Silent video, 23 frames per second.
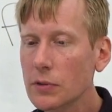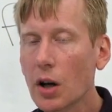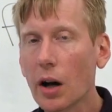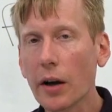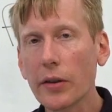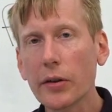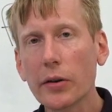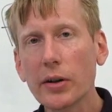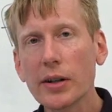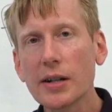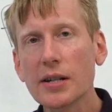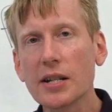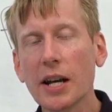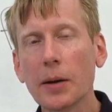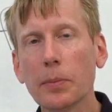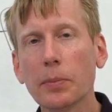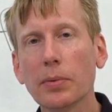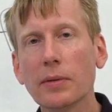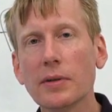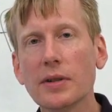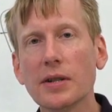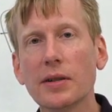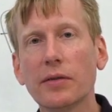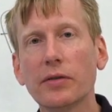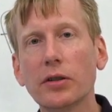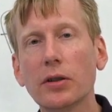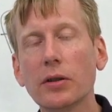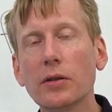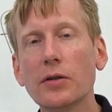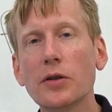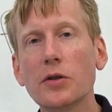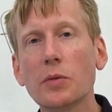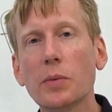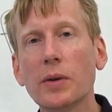Other examples of
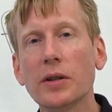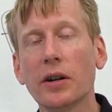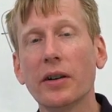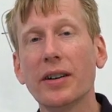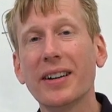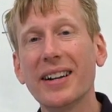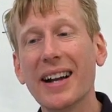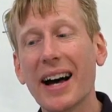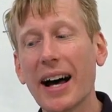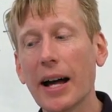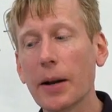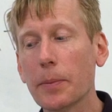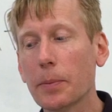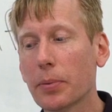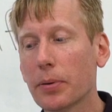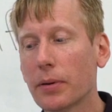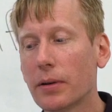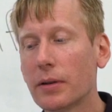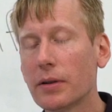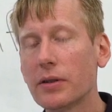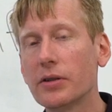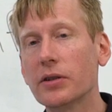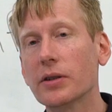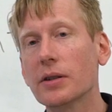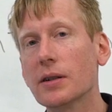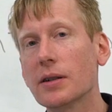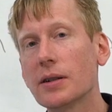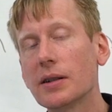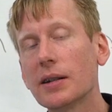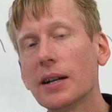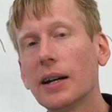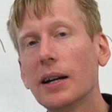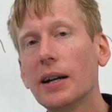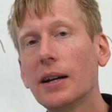goods which are not
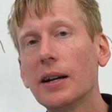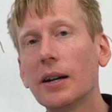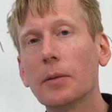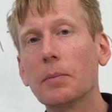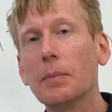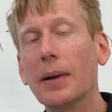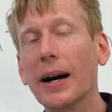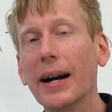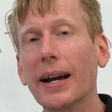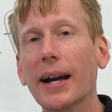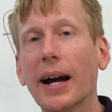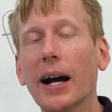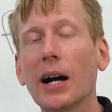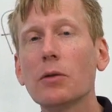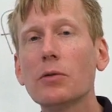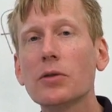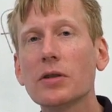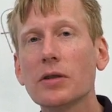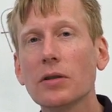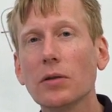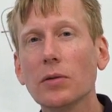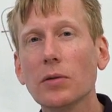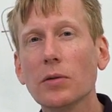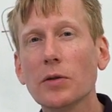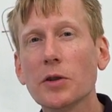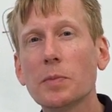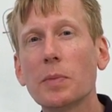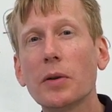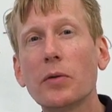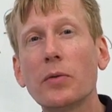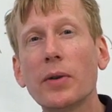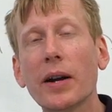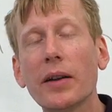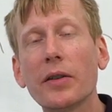purchased by households,
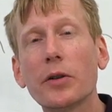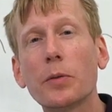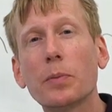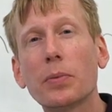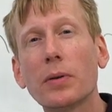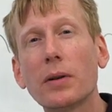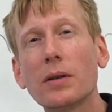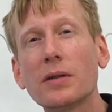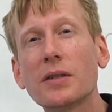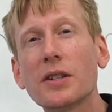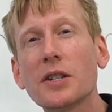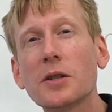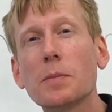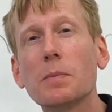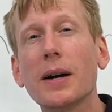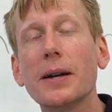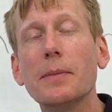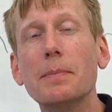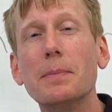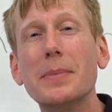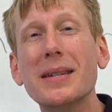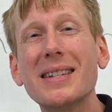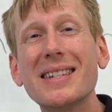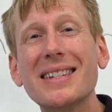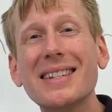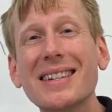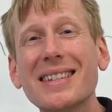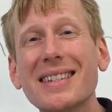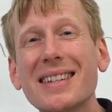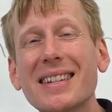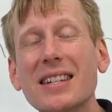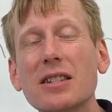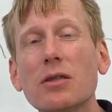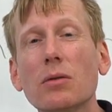but rather purchased by
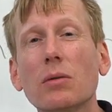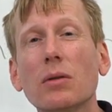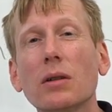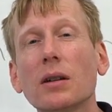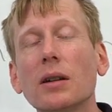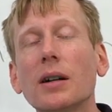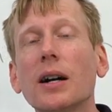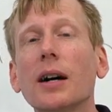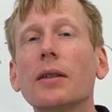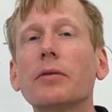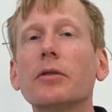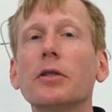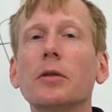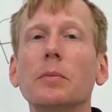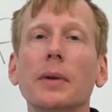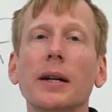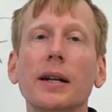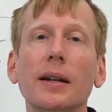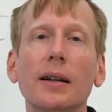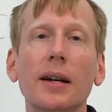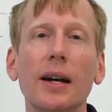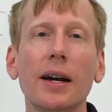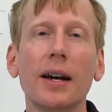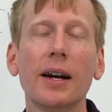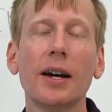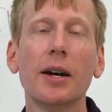businesses or government,